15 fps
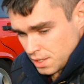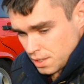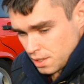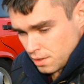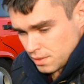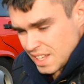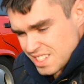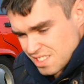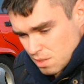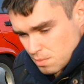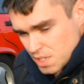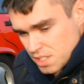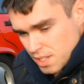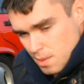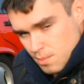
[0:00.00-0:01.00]
you know, not so
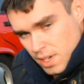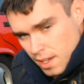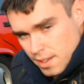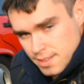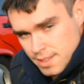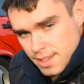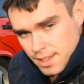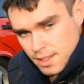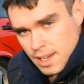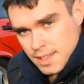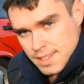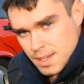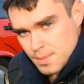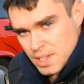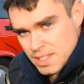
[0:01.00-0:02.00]
much time, but I take I
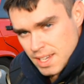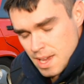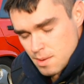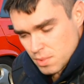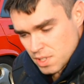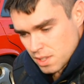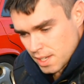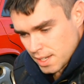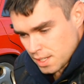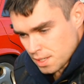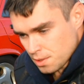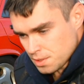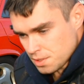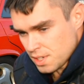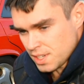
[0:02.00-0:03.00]
take my time with like you
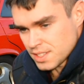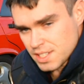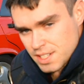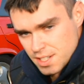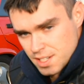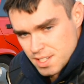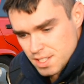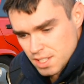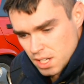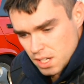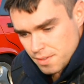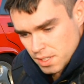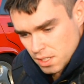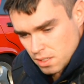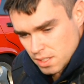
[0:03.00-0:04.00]
know doing interior
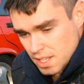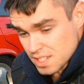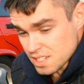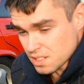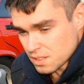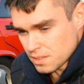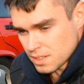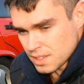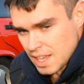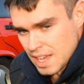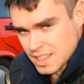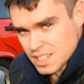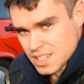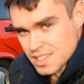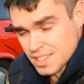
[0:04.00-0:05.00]
stuff and all that, so
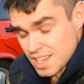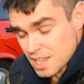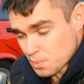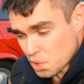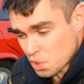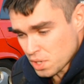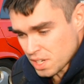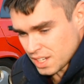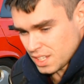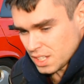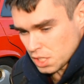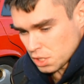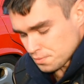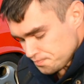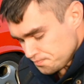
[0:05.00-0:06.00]
that doesn't get broken,
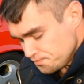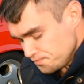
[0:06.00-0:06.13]
you know.